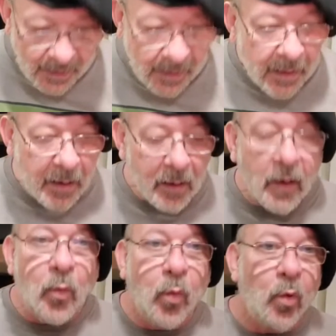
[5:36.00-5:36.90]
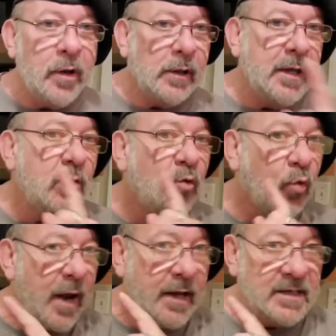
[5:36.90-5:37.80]
A really
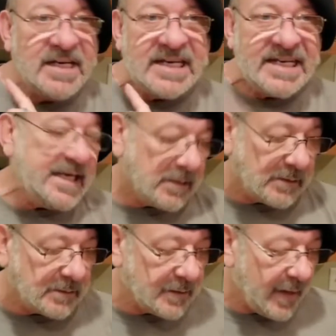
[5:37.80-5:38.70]
great deal.